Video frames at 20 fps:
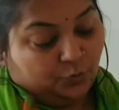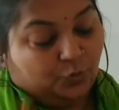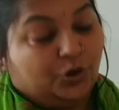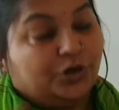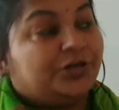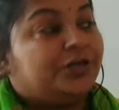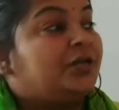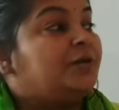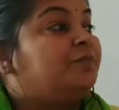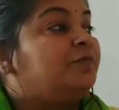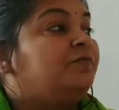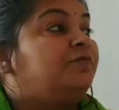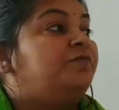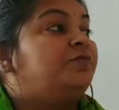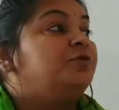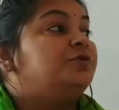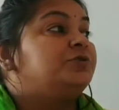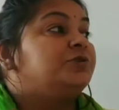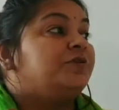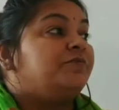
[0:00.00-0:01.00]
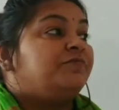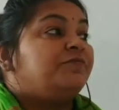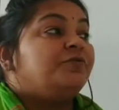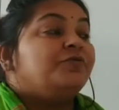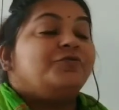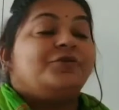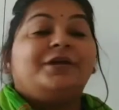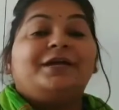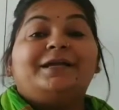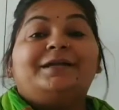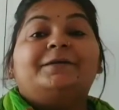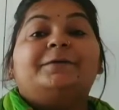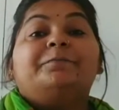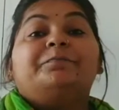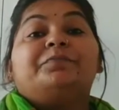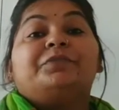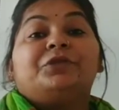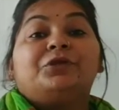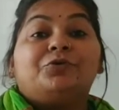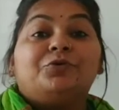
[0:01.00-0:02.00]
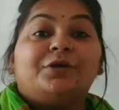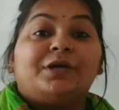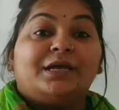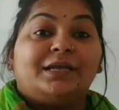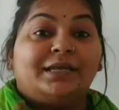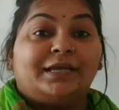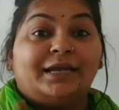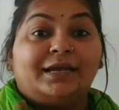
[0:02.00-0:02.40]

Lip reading: What type of foods if you eat you can